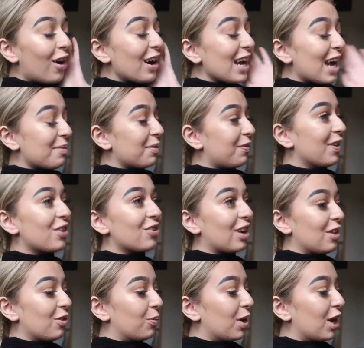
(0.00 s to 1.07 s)
I am
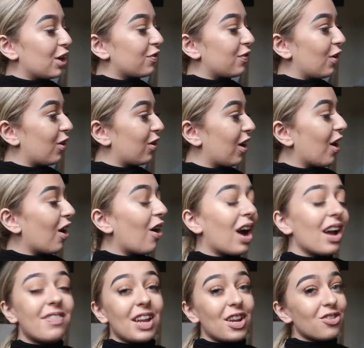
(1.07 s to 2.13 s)
officially the worst vlogger.
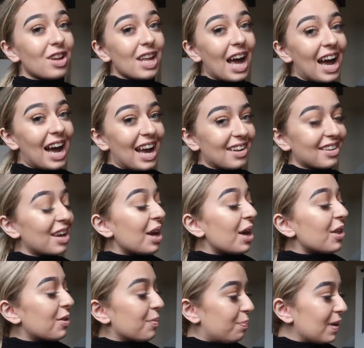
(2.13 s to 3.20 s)
I've literally had
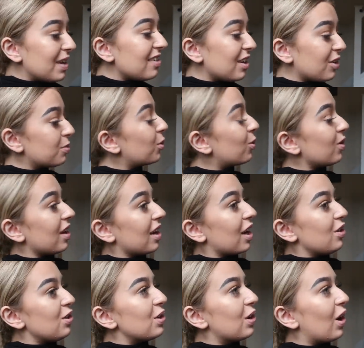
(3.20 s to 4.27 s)
the busiest morning
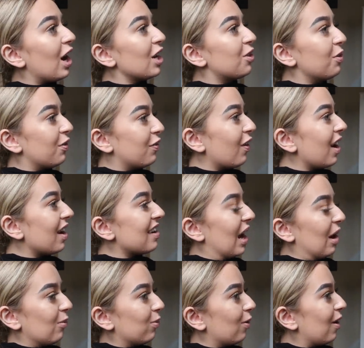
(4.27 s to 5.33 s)
and you guys will find
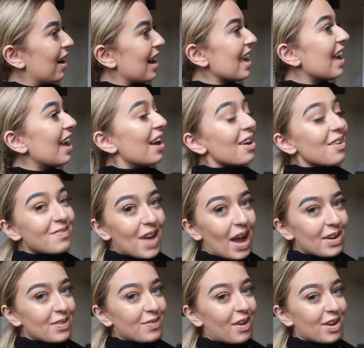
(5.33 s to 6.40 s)
out why
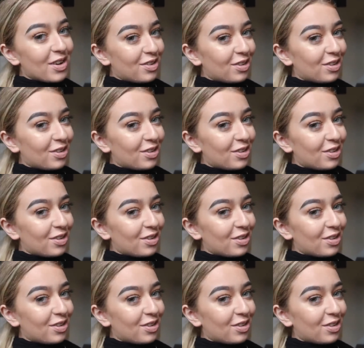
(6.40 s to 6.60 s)
very, very